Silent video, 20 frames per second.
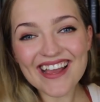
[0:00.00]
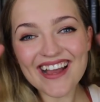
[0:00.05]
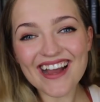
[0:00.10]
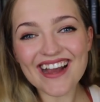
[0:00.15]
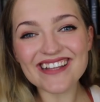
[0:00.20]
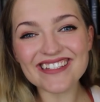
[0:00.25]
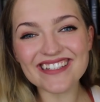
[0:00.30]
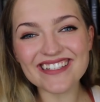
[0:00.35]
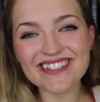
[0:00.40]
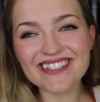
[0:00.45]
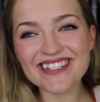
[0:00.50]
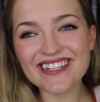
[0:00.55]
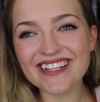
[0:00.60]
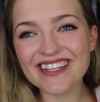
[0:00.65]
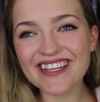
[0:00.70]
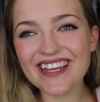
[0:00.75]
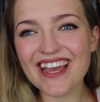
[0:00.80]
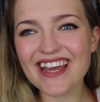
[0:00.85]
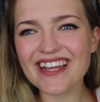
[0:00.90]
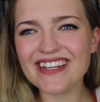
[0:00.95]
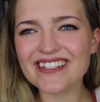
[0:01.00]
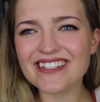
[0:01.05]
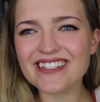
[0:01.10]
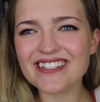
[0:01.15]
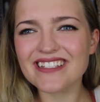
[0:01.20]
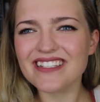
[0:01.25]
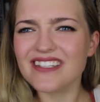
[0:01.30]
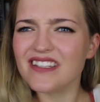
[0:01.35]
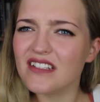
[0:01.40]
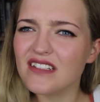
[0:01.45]
guys, it's Tilly
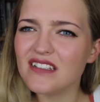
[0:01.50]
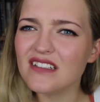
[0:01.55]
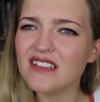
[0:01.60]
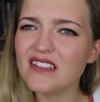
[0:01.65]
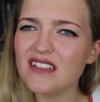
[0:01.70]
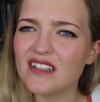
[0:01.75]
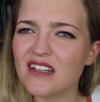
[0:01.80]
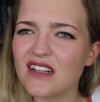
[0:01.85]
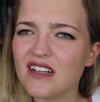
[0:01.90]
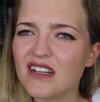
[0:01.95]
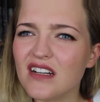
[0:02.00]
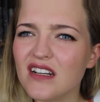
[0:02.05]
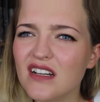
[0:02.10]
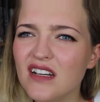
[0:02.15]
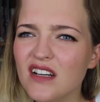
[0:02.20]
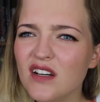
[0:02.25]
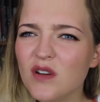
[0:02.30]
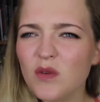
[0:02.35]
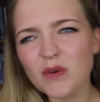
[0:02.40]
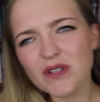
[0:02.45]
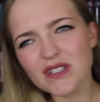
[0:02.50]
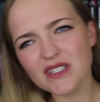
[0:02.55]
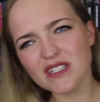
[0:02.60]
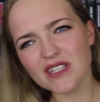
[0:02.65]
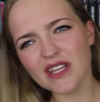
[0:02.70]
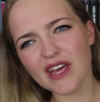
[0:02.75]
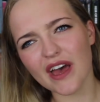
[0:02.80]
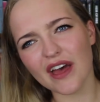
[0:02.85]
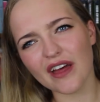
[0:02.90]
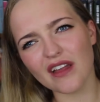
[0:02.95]
and...
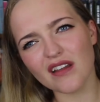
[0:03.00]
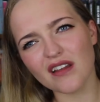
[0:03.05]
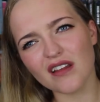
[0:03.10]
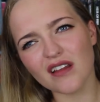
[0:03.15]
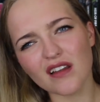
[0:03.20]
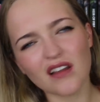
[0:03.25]
what's that?